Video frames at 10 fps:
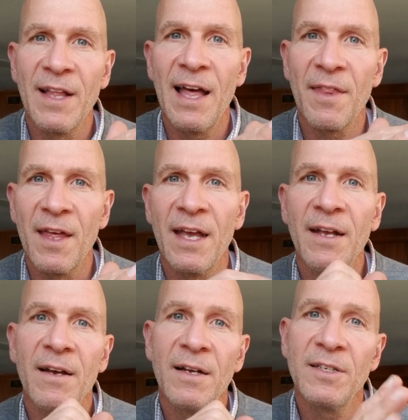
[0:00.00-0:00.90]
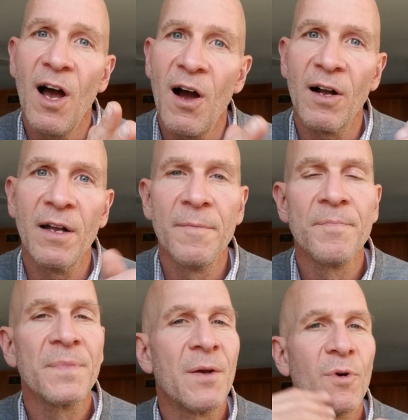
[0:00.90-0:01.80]
that thing a dog.
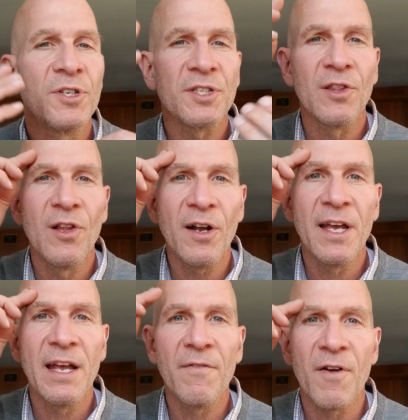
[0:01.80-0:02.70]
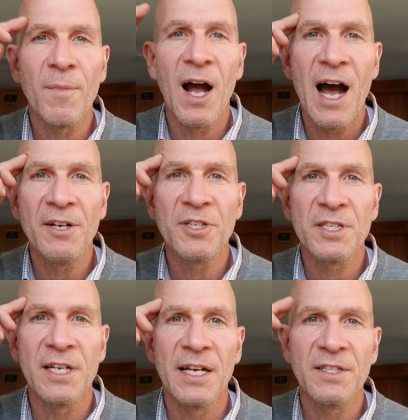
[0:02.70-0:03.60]
We're just looking from
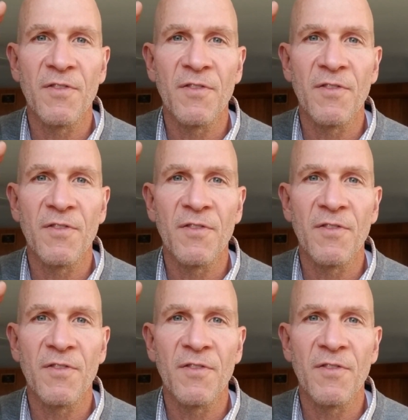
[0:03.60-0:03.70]
consciousness,